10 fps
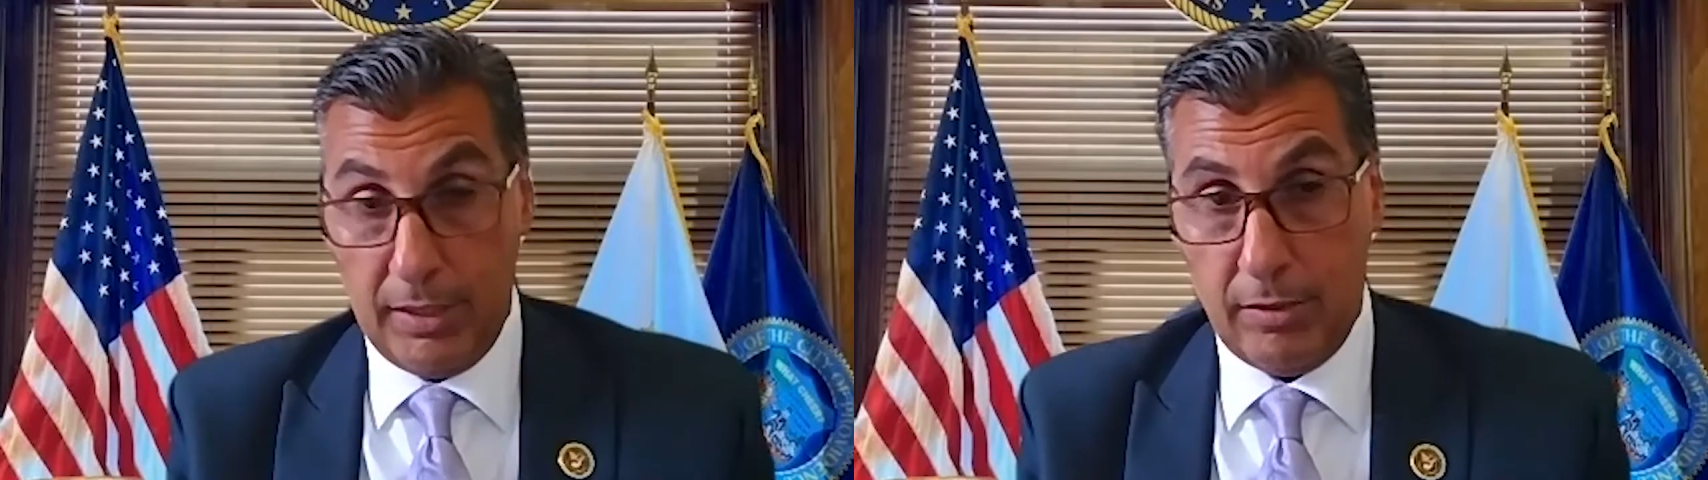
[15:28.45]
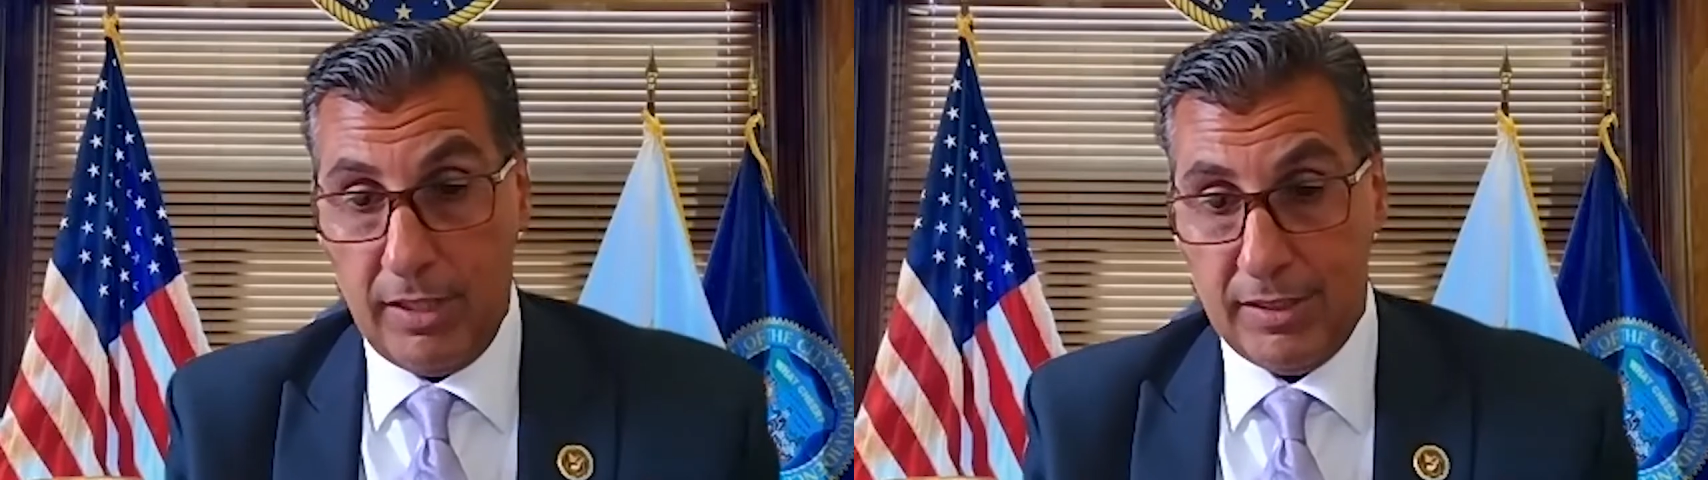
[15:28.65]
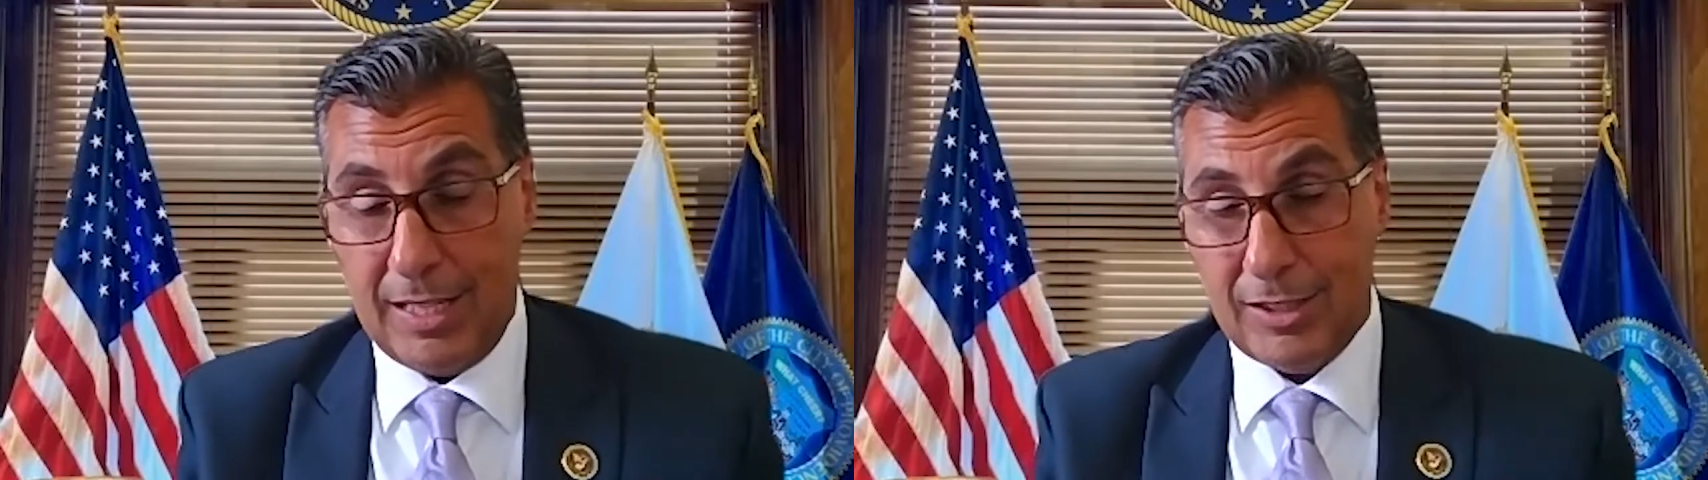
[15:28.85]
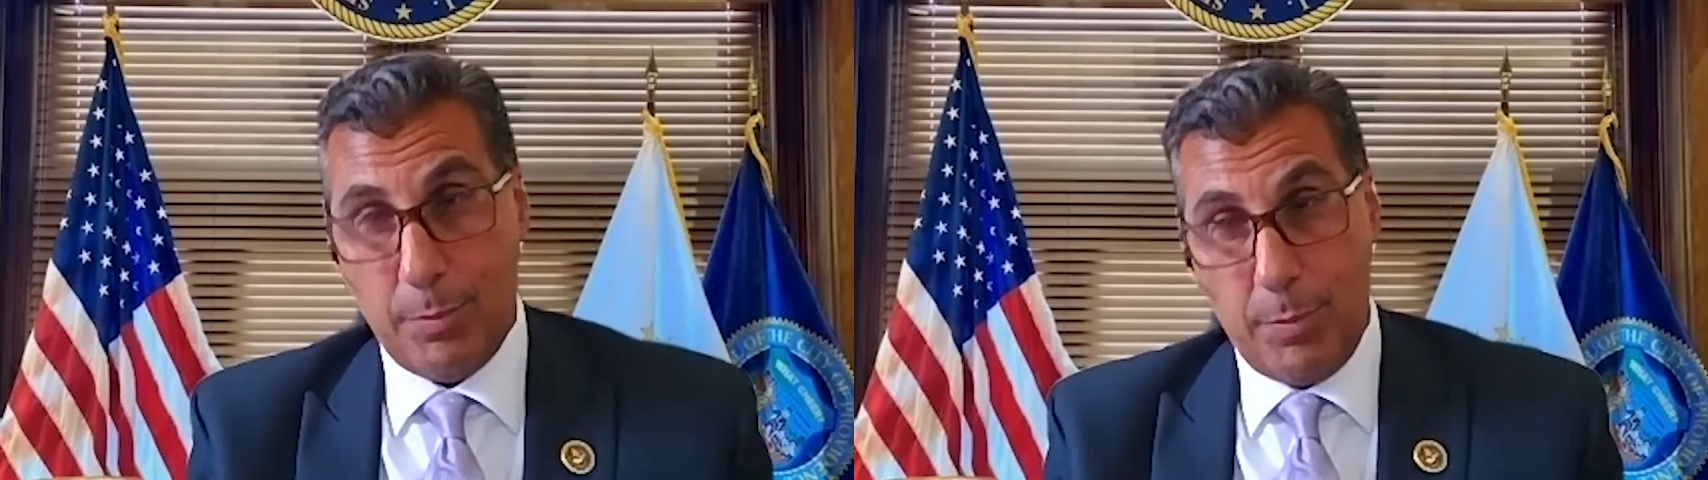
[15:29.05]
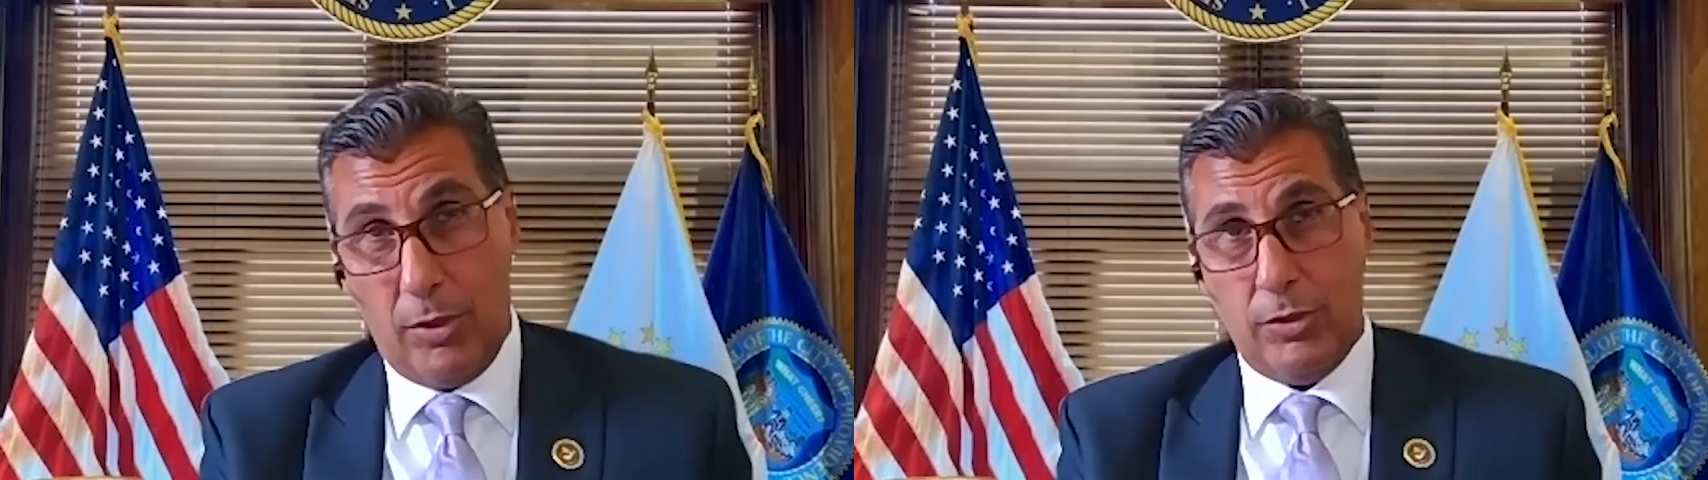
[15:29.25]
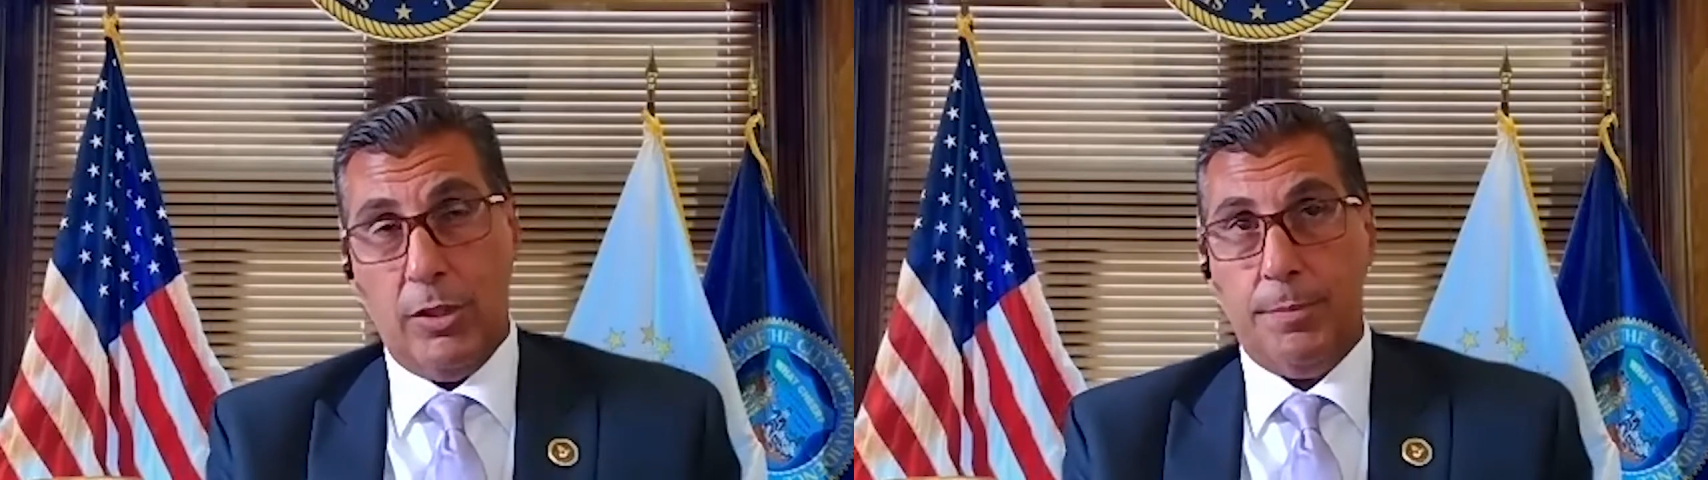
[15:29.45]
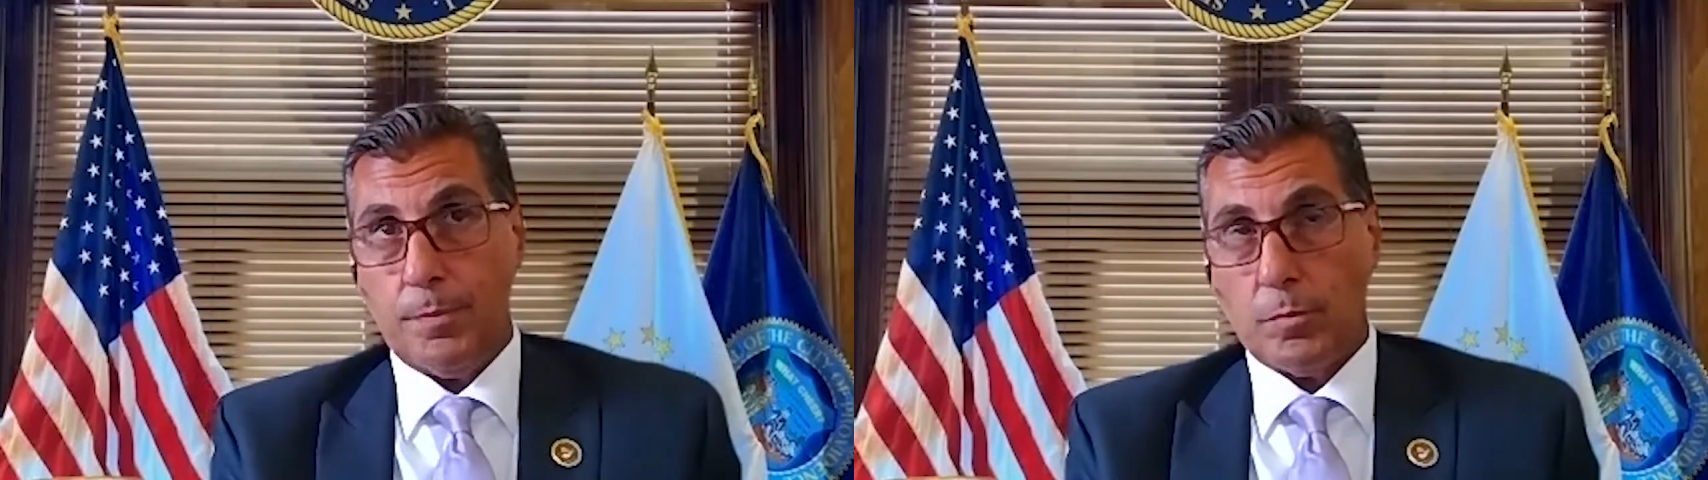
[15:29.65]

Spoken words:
to raise taxes, but also